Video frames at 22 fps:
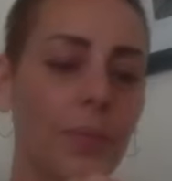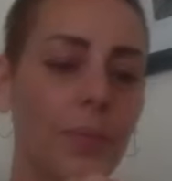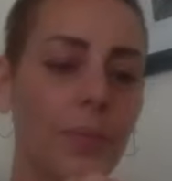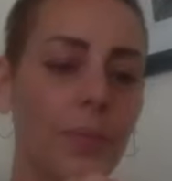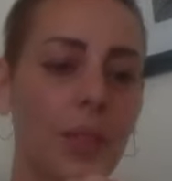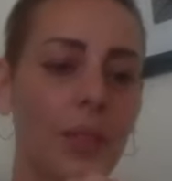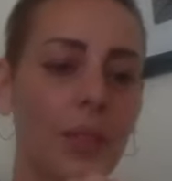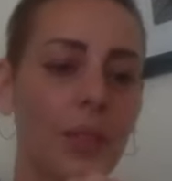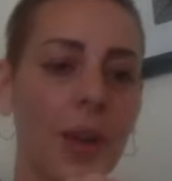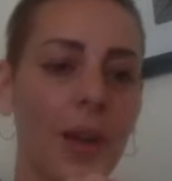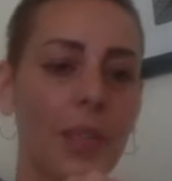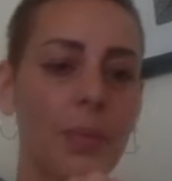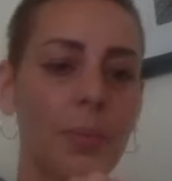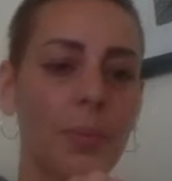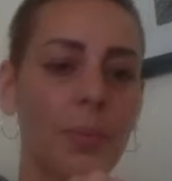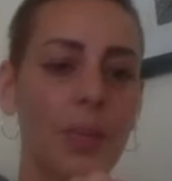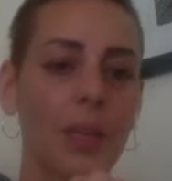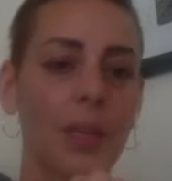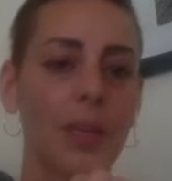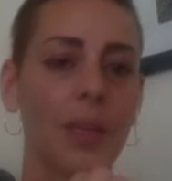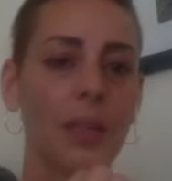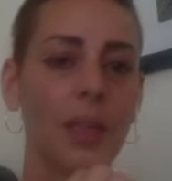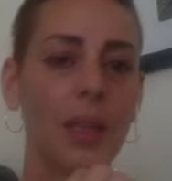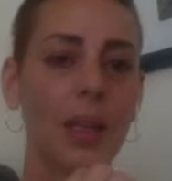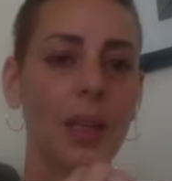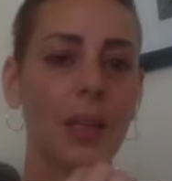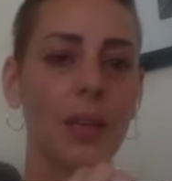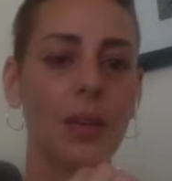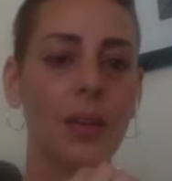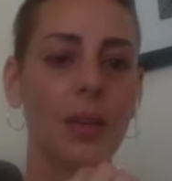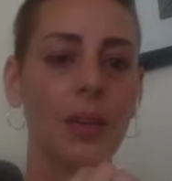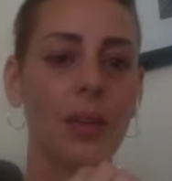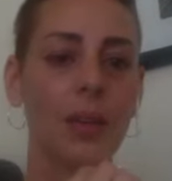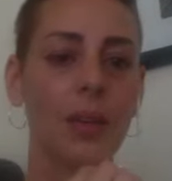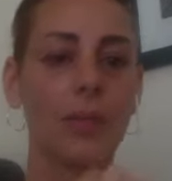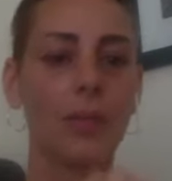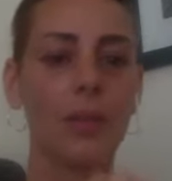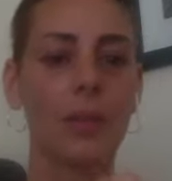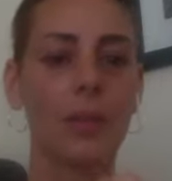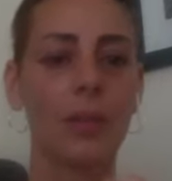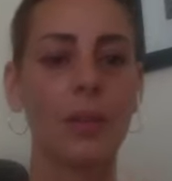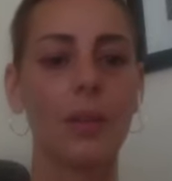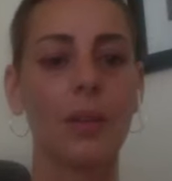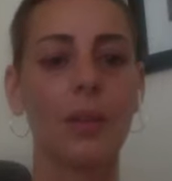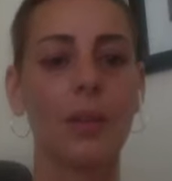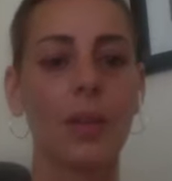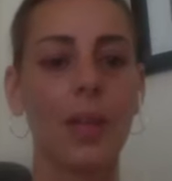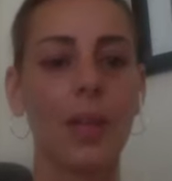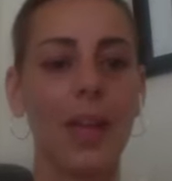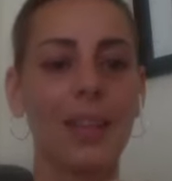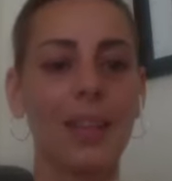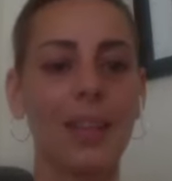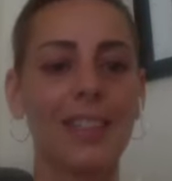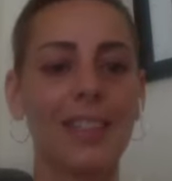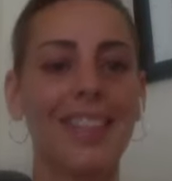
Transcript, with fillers: device, please? Thank you. Thanks.